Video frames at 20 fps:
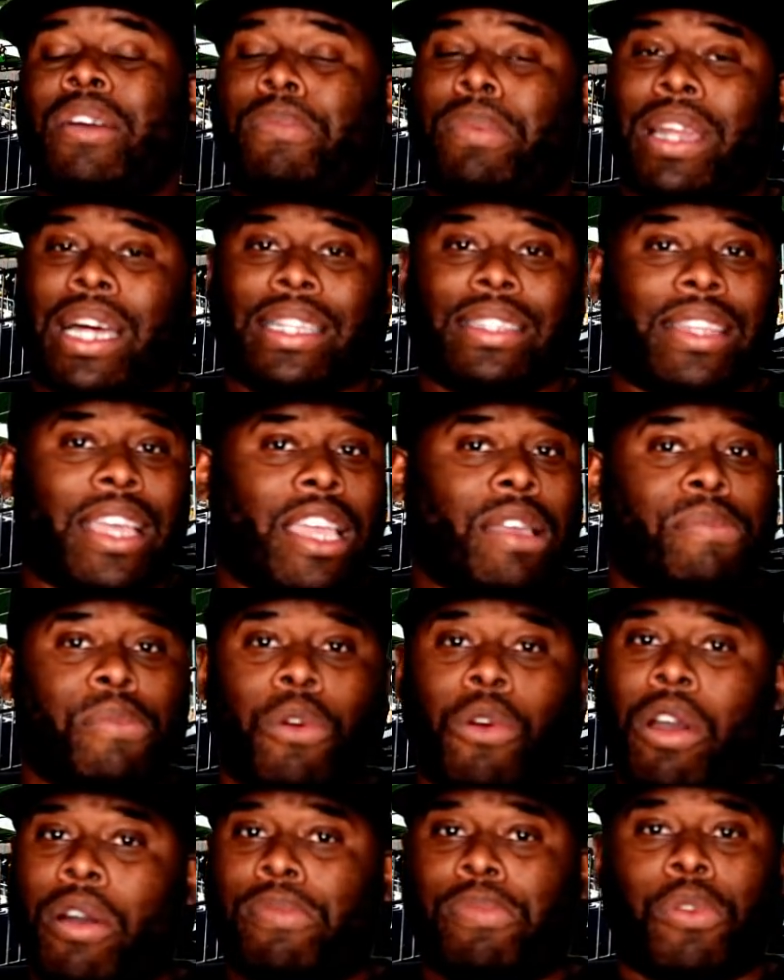But I think
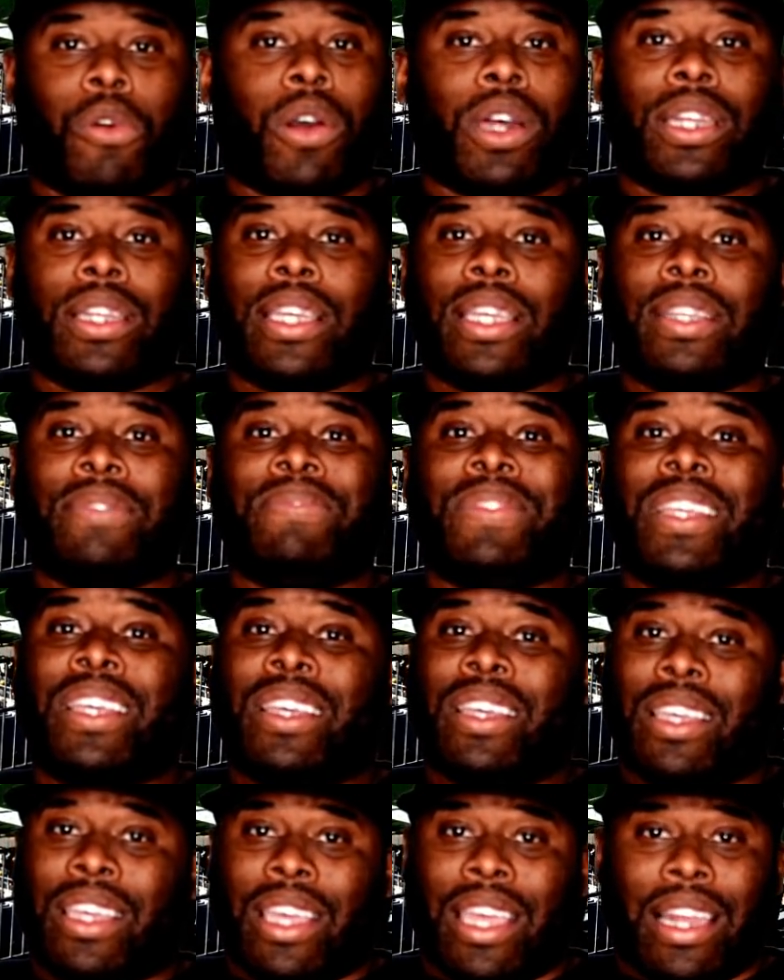more importantly,
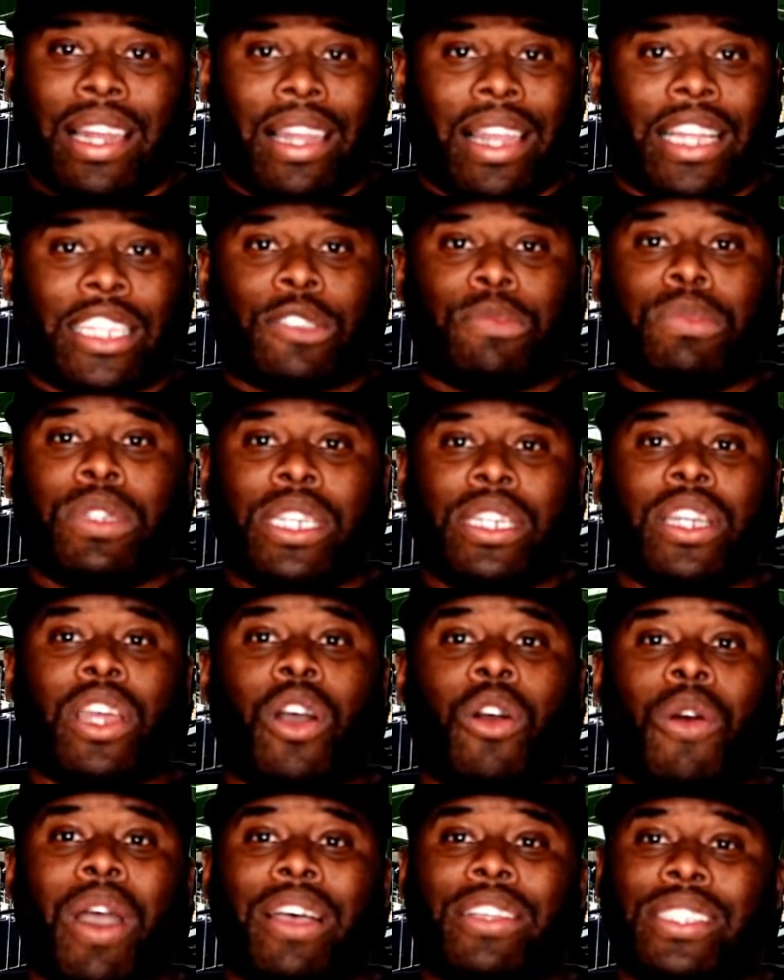it lets me
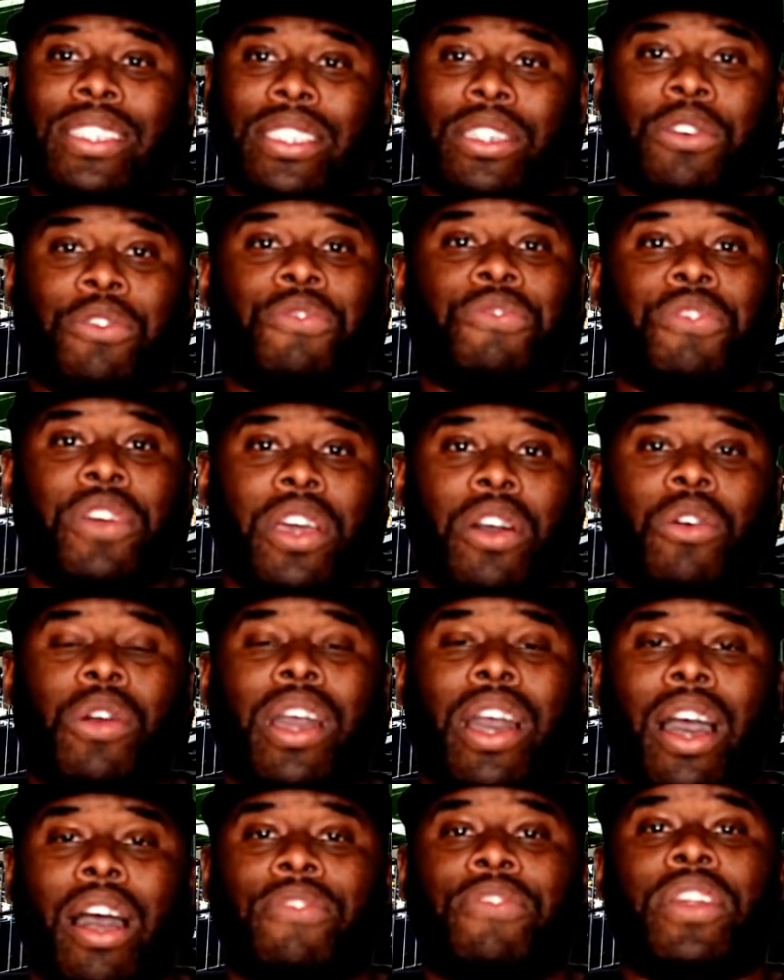know I still feel
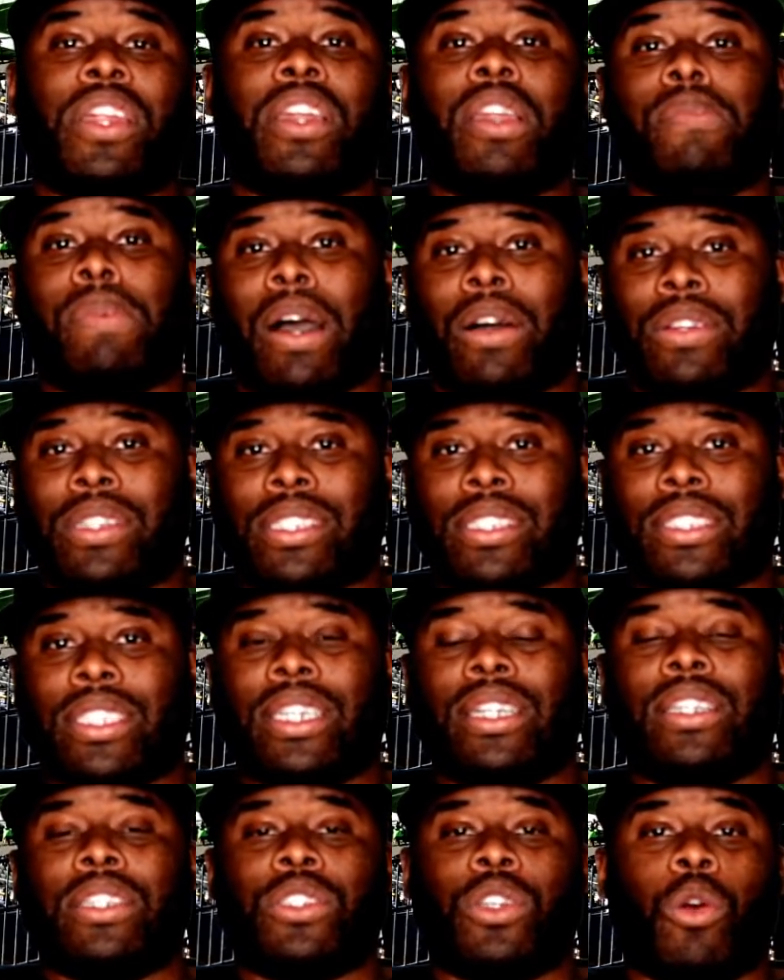confident about the
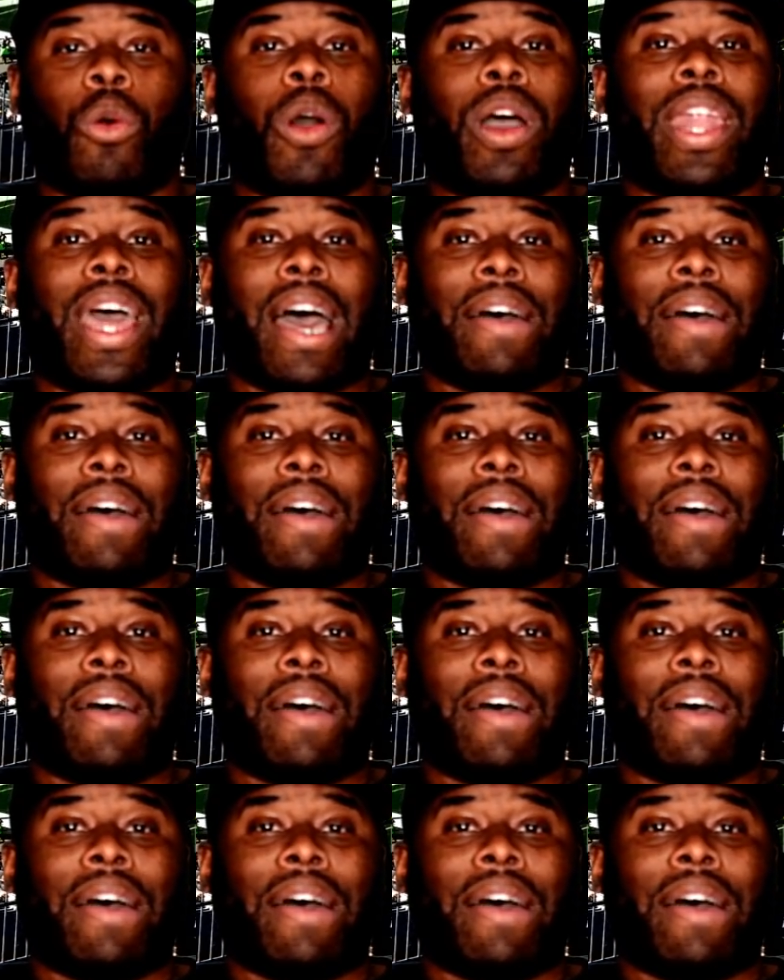Steelers going